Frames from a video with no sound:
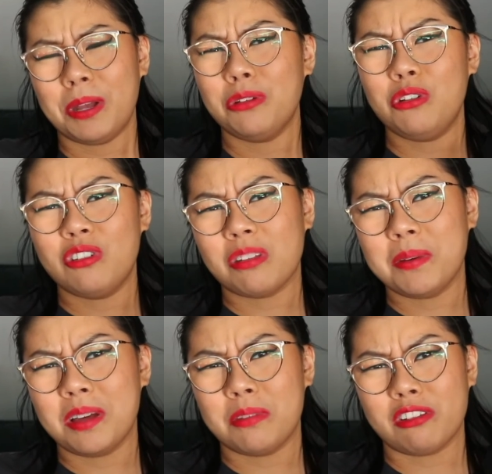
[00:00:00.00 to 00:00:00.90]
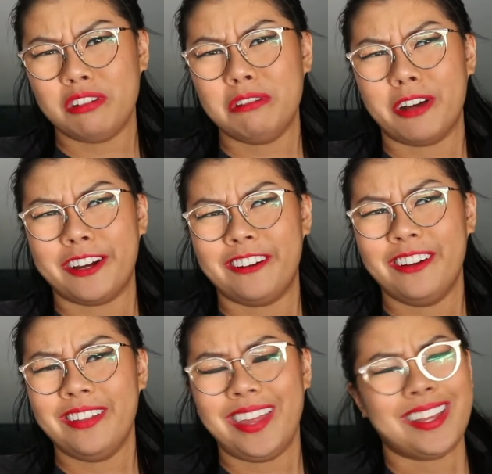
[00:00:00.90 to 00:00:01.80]
why don't you just become a screenwriter
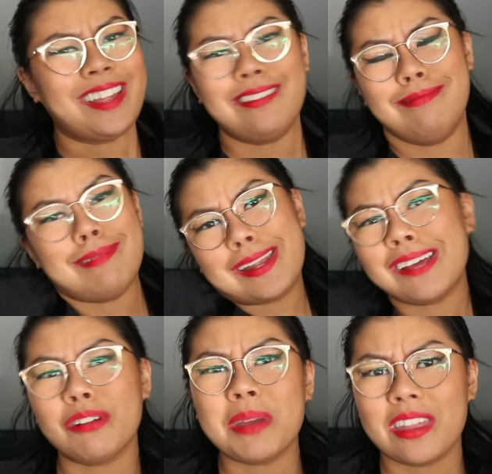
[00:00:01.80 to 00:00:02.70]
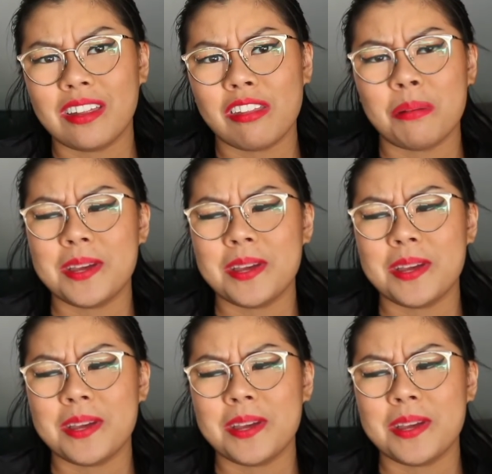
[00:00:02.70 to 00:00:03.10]
like that that never made sense to